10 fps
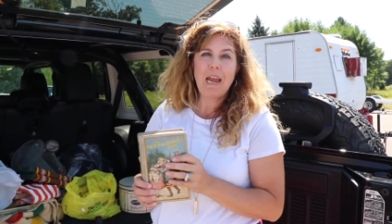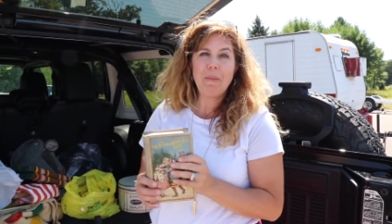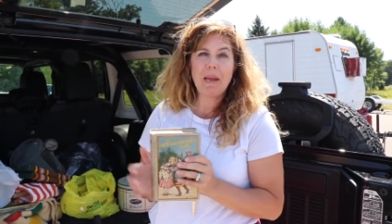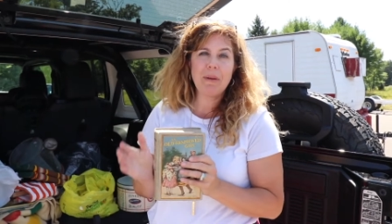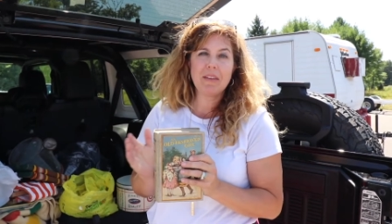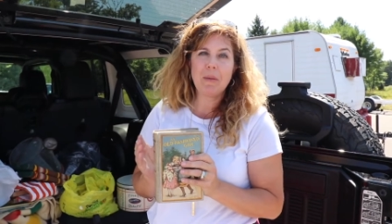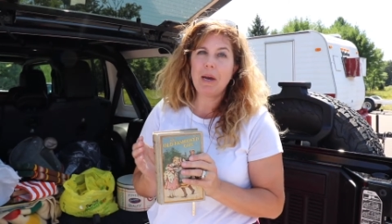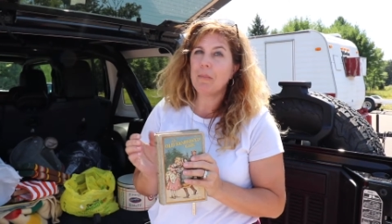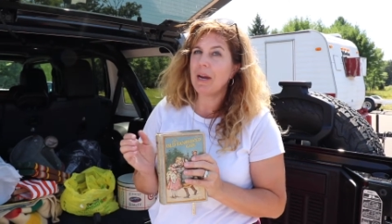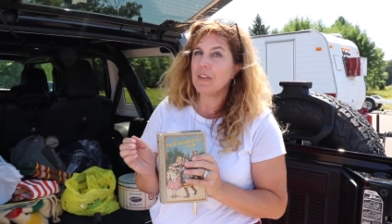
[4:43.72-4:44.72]
might pick them
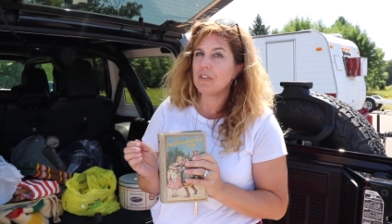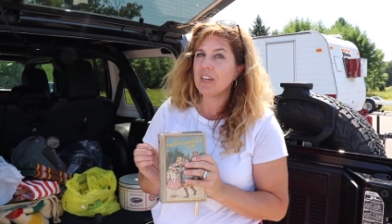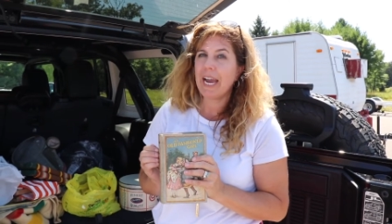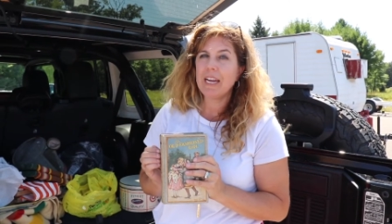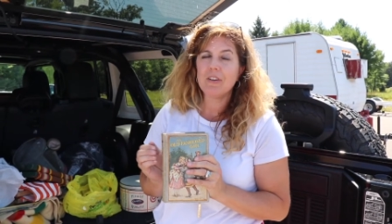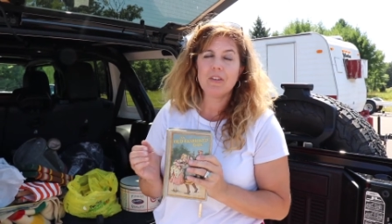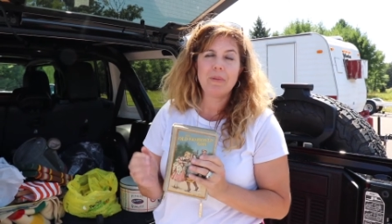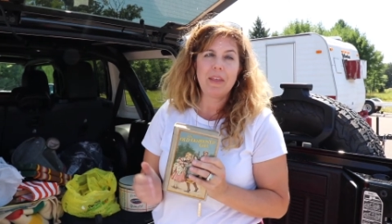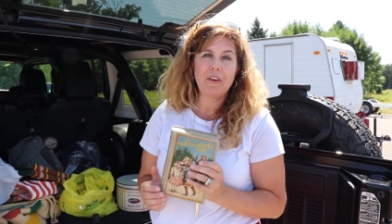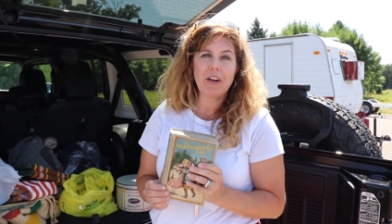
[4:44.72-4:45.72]
out by their title,
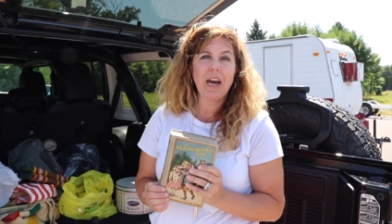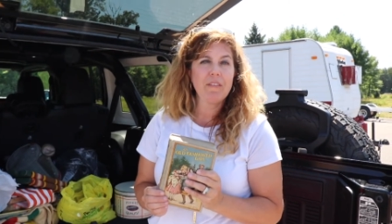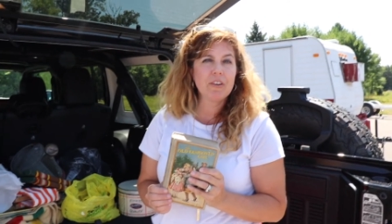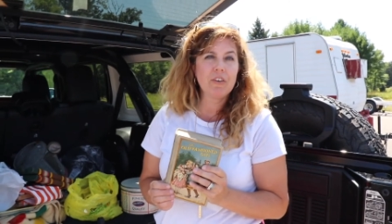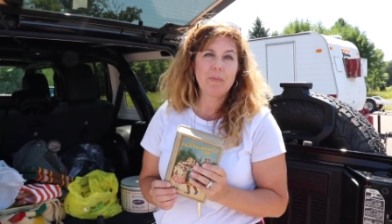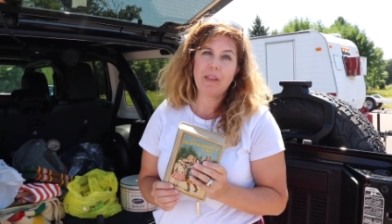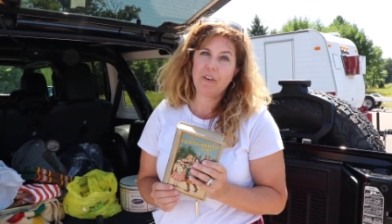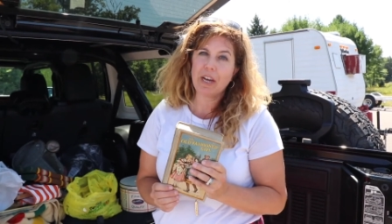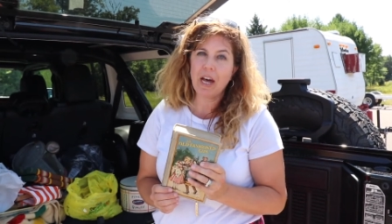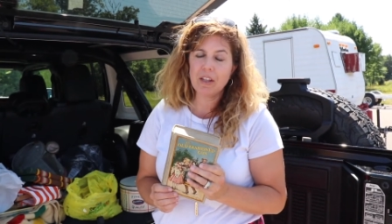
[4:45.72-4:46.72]
by their cover, by their
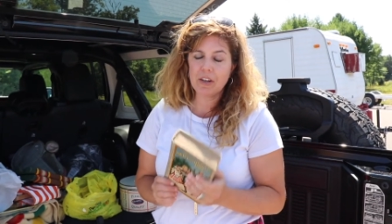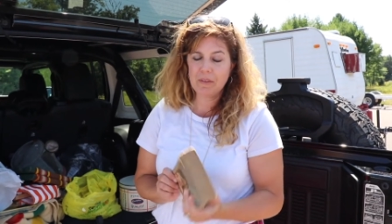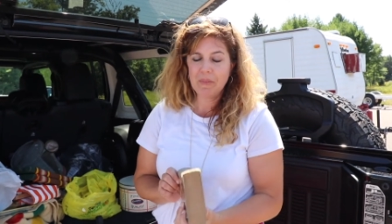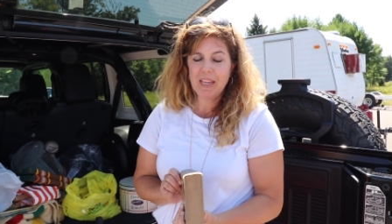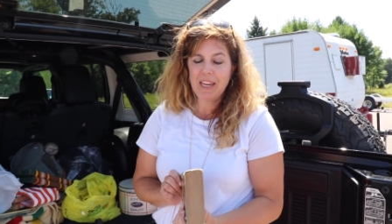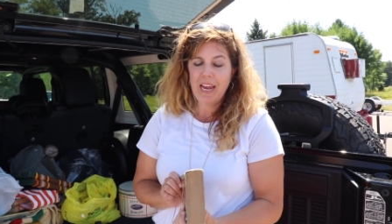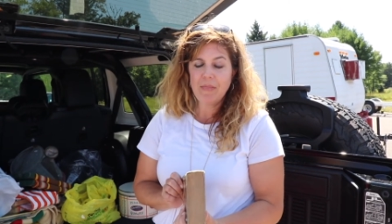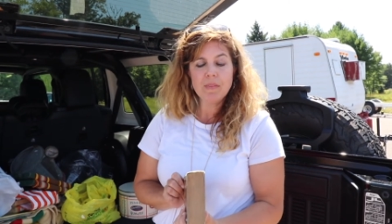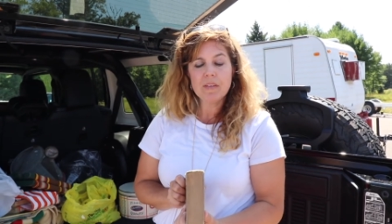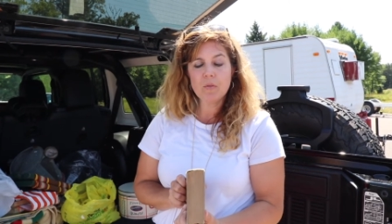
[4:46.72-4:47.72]
color,
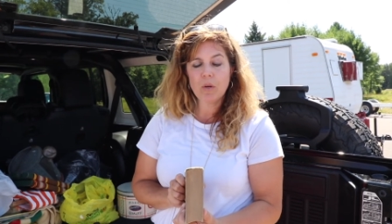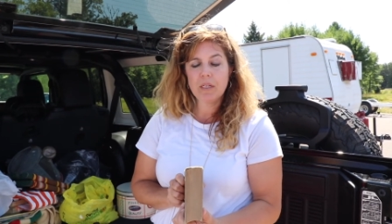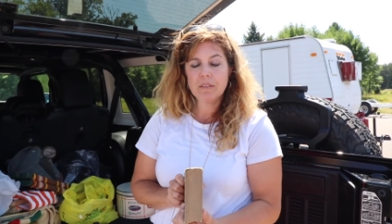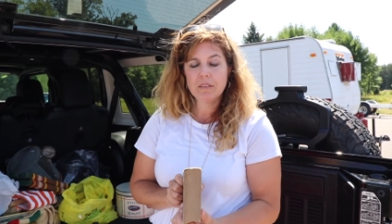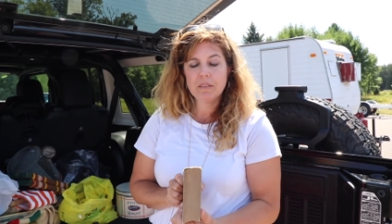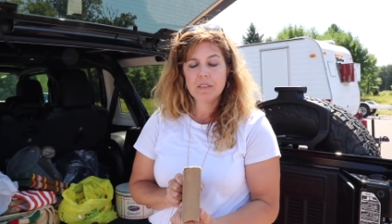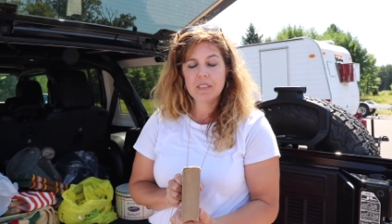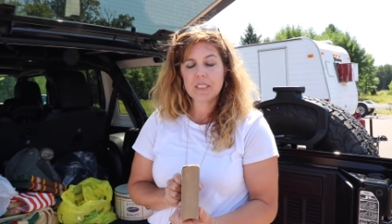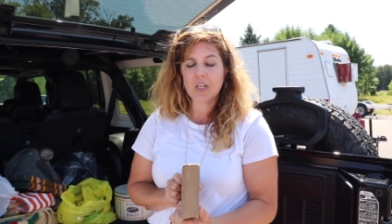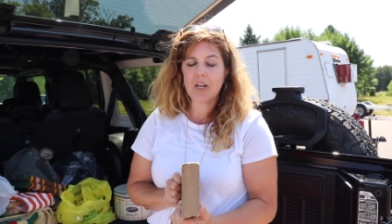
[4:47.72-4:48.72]
and this one
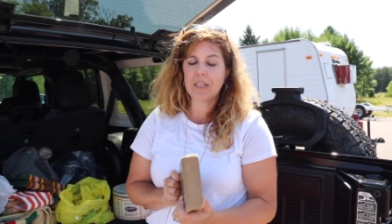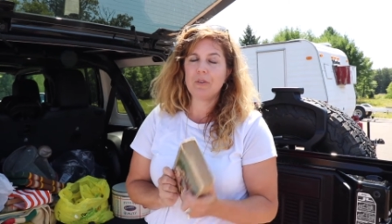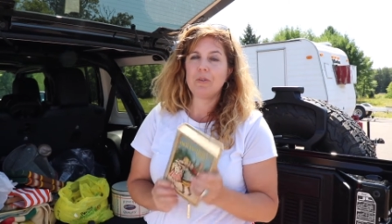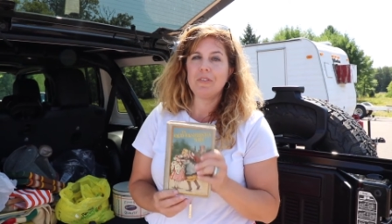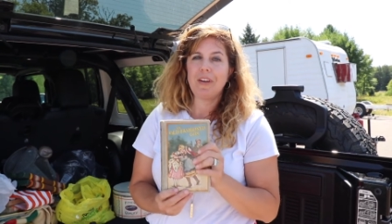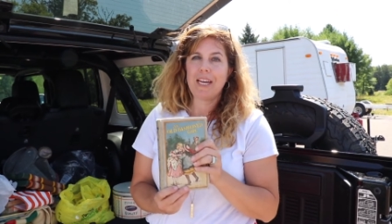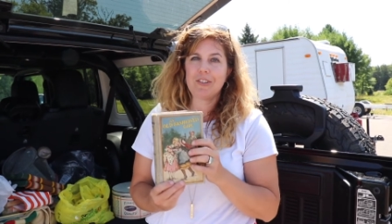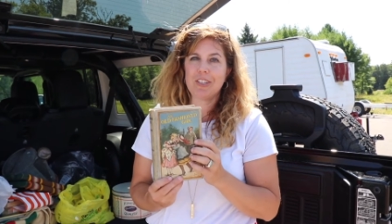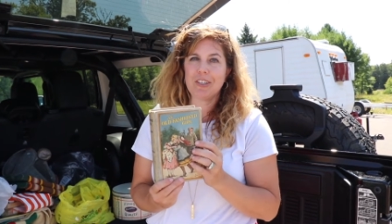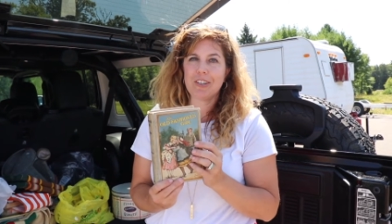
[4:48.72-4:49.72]
is called An Old
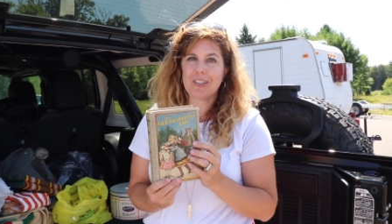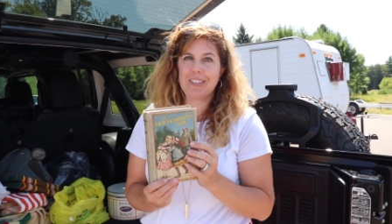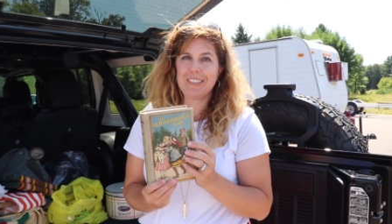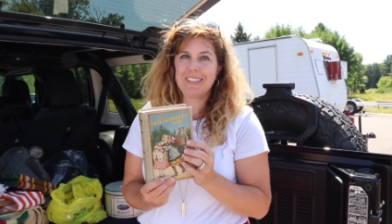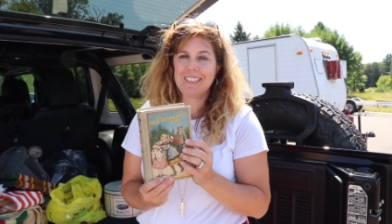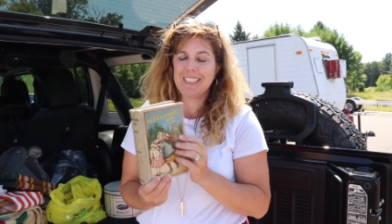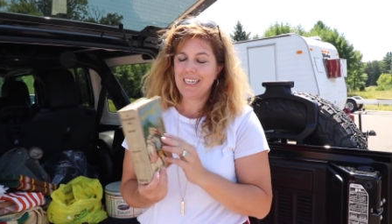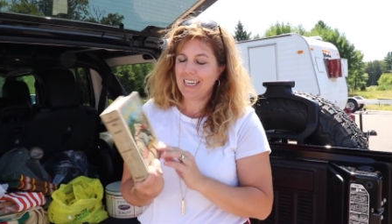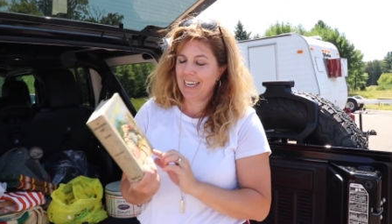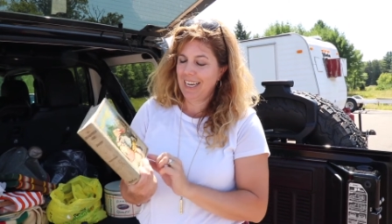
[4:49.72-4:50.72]
Fashioned Girl.
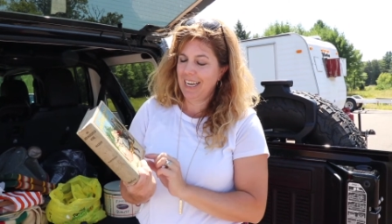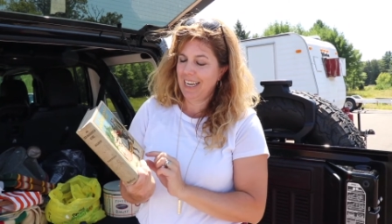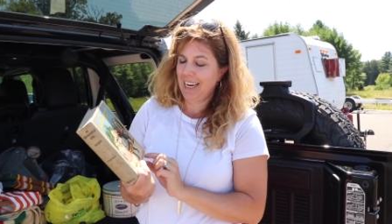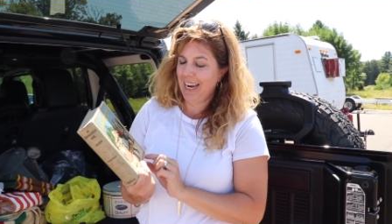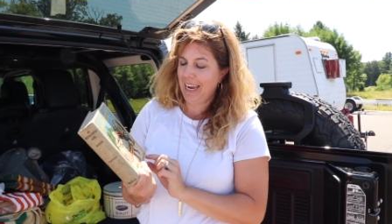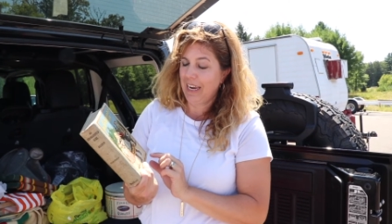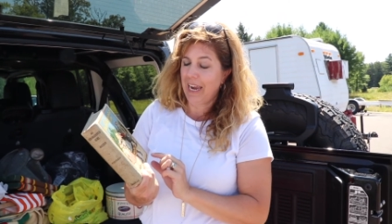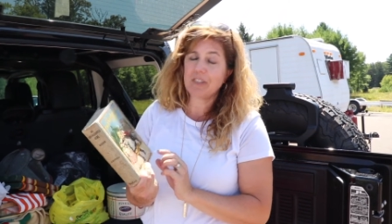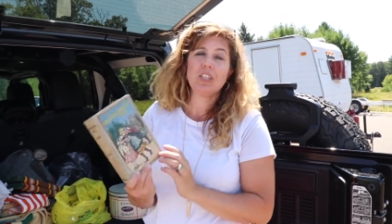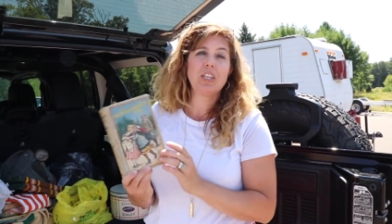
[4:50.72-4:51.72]
And I
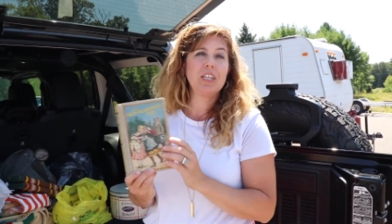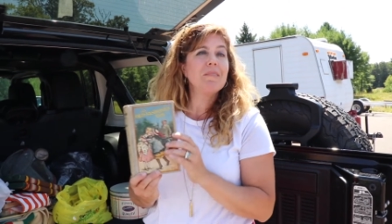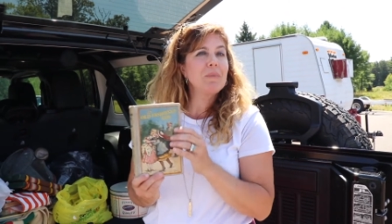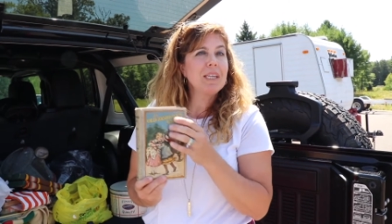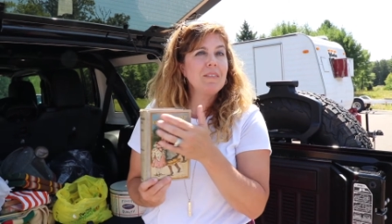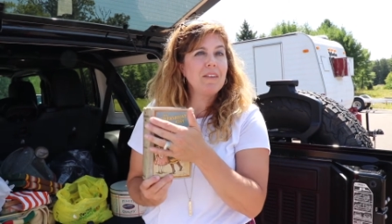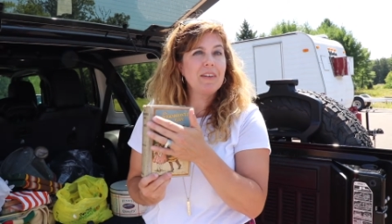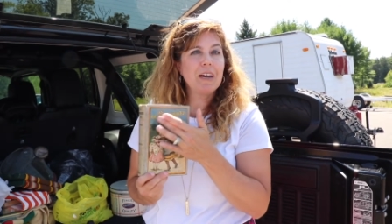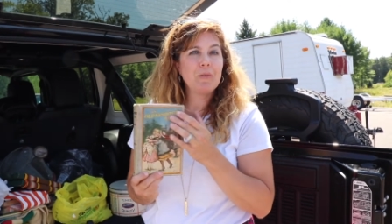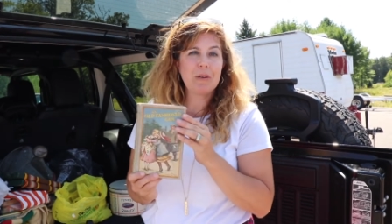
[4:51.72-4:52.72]
actually couldn't even believe I
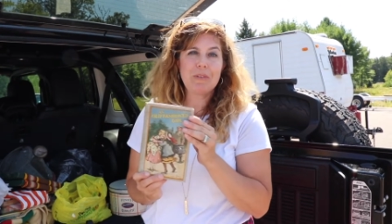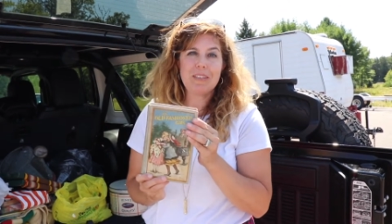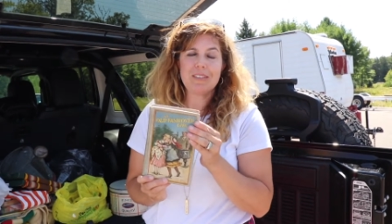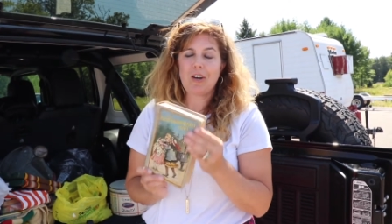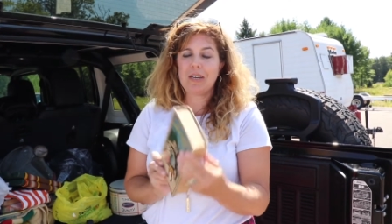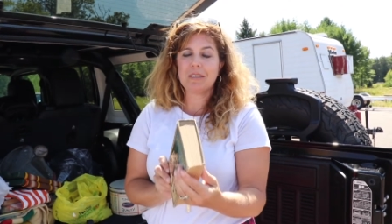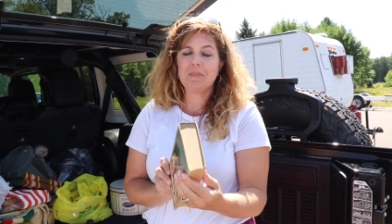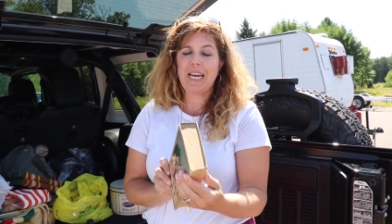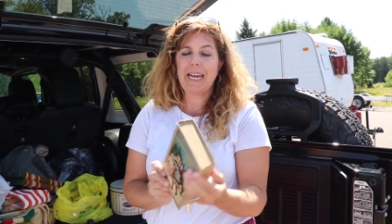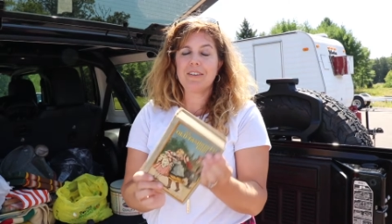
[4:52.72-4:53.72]
found one with this awesome
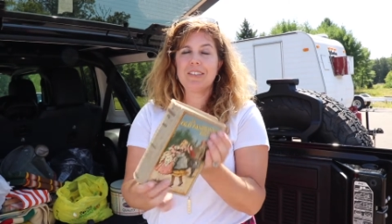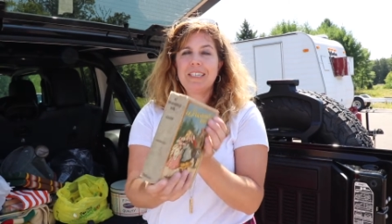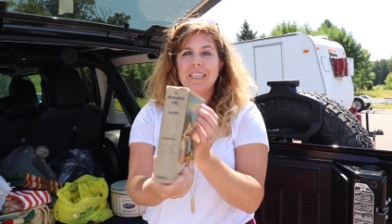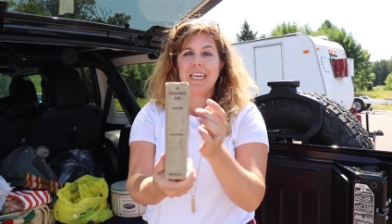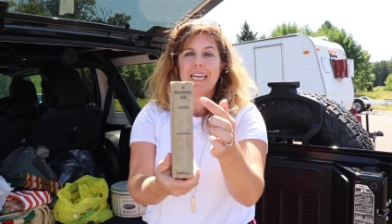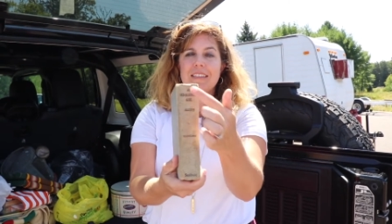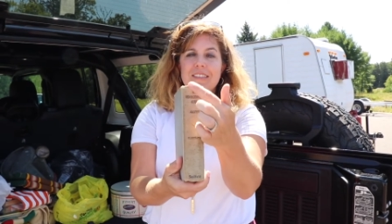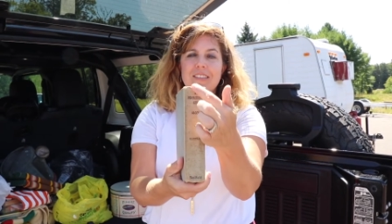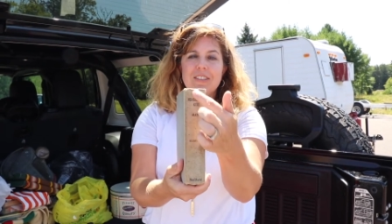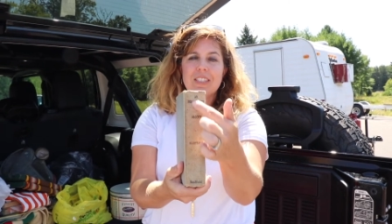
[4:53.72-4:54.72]
title, and it
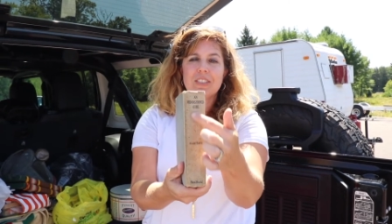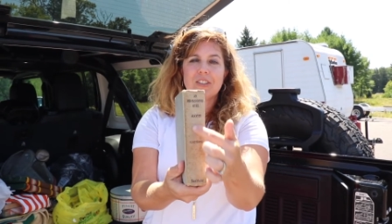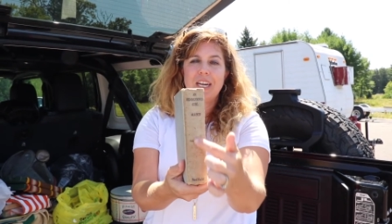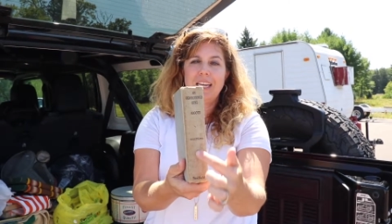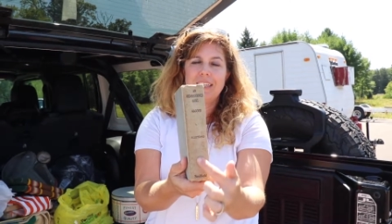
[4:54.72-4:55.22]
still looks great.